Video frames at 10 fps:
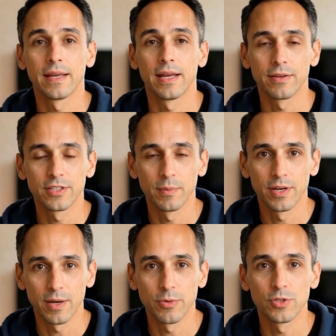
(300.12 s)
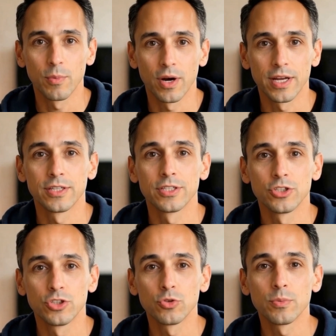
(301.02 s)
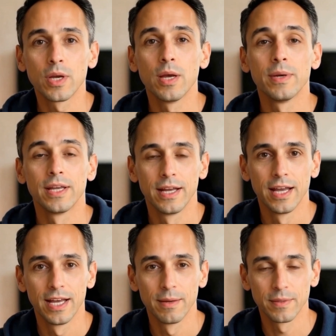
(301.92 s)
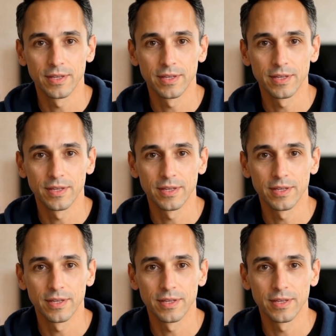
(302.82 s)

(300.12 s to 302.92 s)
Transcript: If someone comes to mind, just reply with their name